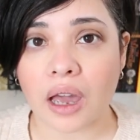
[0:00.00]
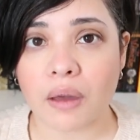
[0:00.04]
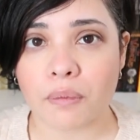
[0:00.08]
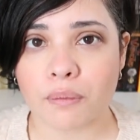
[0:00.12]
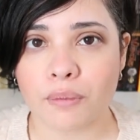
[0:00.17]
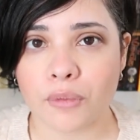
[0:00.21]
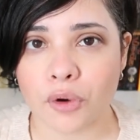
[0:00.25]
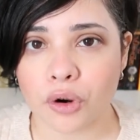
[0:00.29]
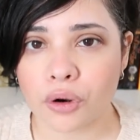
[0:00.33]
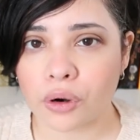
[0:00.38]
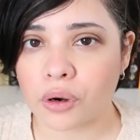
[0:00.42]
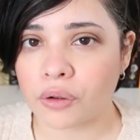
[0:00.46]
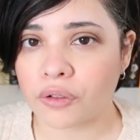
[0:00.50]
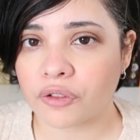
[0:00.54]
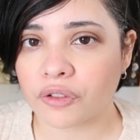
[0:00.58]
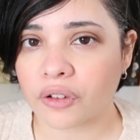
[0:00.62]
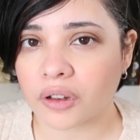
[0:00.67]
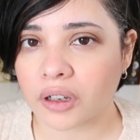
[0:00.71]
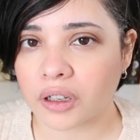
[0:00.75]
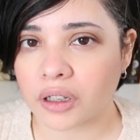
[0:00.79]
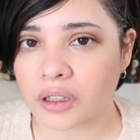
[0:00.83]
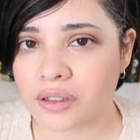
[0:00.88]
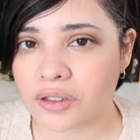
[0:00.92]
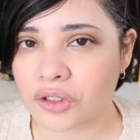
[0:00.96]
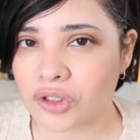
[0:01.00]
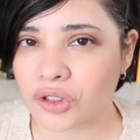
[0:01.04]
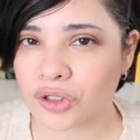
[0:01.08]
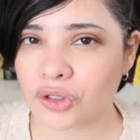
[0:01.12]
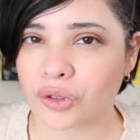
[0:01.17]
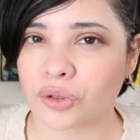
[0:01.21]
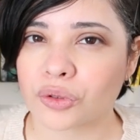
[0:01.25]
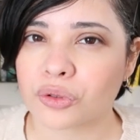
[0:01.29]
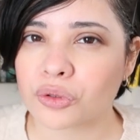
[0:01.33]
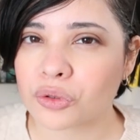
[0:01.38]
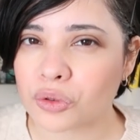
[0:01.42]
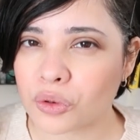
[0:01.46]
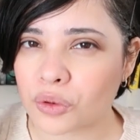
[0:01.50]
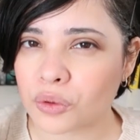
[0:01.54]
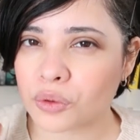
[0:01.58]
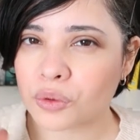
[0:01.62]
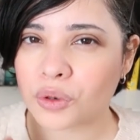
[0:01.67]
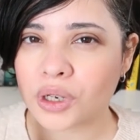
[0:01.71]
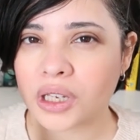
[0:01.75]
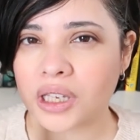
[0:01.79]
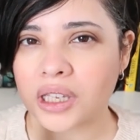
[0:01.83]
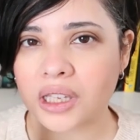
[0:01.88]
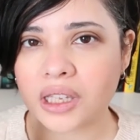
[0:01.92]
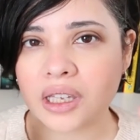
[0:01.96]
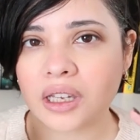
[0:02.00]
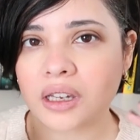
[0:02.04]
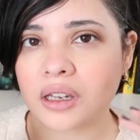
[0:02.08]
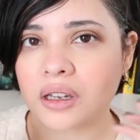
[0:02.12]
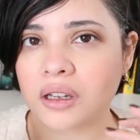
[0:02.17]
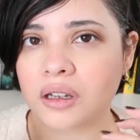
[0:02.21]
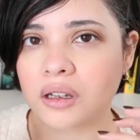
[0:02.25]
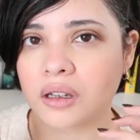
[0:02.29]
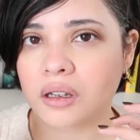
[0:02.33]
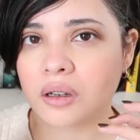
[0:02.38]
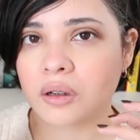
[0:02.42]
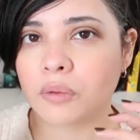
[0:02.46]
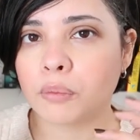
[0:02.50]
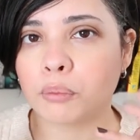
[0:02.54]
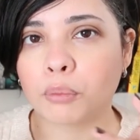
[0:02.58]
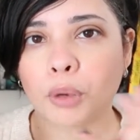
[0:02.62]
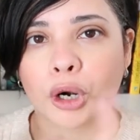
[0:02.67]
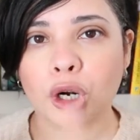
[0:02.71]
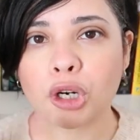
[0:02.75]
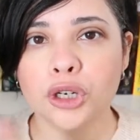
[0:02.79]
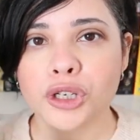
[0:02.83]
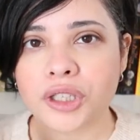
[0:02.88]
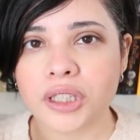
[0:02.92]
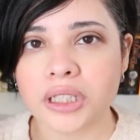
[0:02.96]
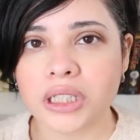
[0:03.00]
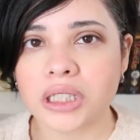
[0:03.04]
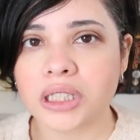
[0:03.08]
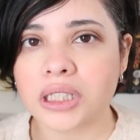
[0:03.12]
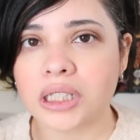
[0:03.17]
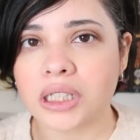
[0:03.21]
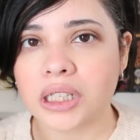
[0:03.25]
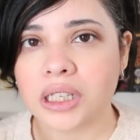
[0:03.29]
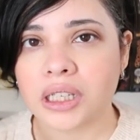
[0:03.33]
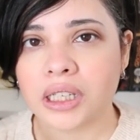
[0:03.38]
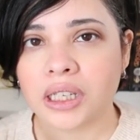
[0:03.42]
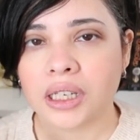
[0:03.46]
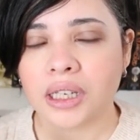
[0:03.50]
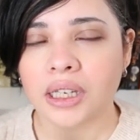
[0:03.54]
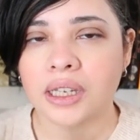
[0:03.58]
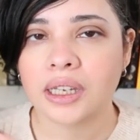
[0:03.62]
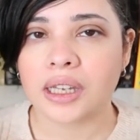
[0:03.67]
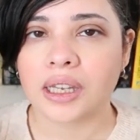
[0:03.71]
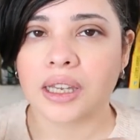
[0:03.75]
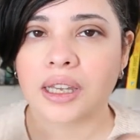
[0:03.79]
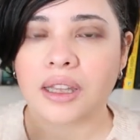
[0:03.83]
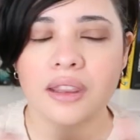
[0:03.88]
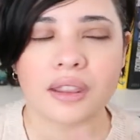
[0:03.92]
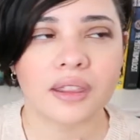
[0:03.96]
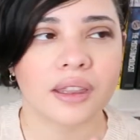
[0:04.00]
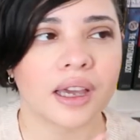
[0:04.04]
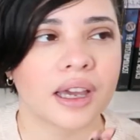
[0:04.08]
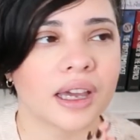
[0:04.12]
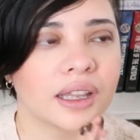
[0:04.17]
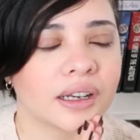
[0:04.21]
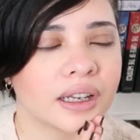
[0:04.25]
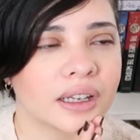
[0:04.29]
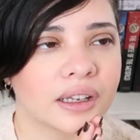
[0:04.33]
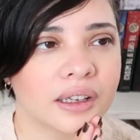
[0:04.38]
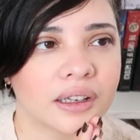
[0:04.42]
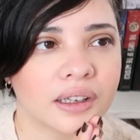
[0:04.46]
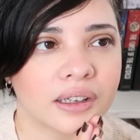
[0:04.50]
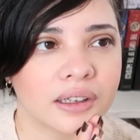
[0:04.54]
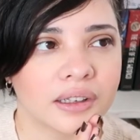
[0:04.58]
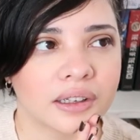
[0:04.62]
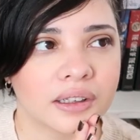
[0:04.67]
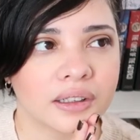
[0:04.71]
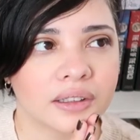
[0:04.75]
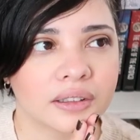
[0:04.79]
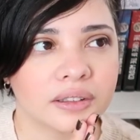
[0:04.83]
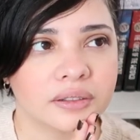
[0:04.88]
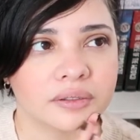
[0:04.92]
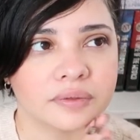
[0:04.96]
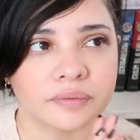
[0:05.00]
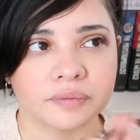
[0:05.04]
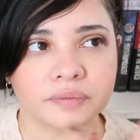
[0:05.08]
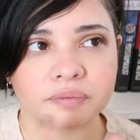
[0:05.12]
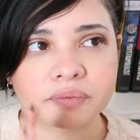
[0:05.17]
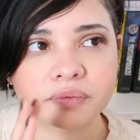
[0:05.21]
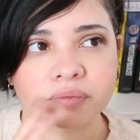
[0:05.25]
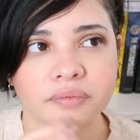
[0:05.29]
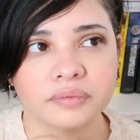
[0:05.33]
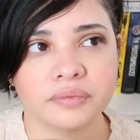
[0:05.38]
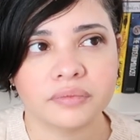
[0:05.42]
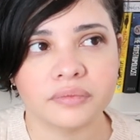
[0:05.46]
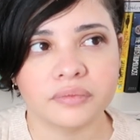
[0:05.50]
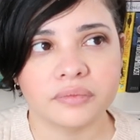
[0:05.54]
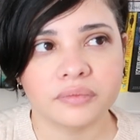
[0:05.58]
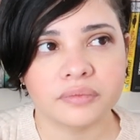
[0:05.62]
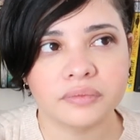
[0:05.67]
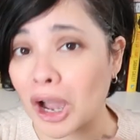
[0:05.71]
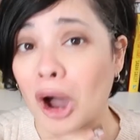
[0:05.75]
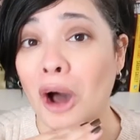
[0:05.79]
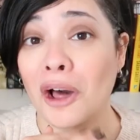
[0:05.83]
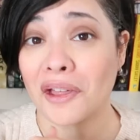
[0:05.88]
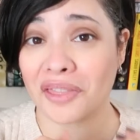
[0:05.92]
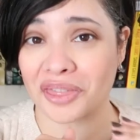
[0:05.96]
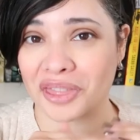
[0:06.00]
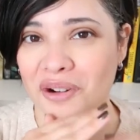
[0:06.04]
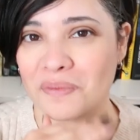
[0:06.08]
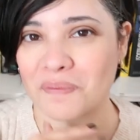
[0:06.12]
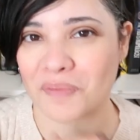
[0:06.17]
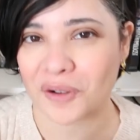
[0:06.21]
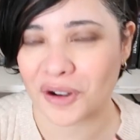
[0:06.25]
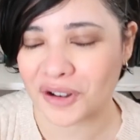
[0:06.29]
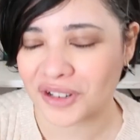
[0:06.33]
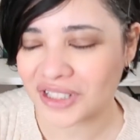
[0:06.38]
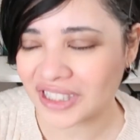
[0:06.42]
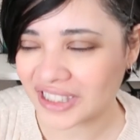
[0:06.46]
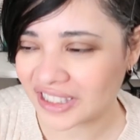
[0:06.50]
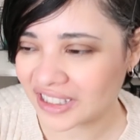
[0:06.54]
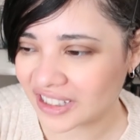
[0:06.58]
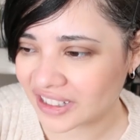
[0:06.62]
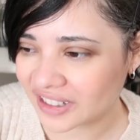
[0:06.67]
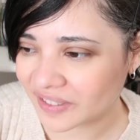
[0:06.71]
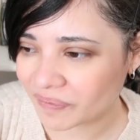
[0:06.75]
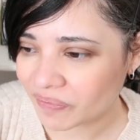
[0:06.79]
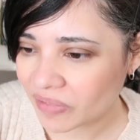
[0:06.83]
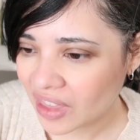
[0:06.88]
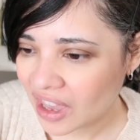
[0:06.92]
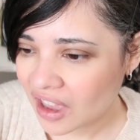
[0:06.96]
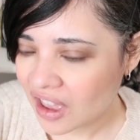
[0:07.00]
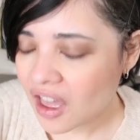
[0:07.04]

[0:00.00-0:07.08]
I'm more of a story person than a author person.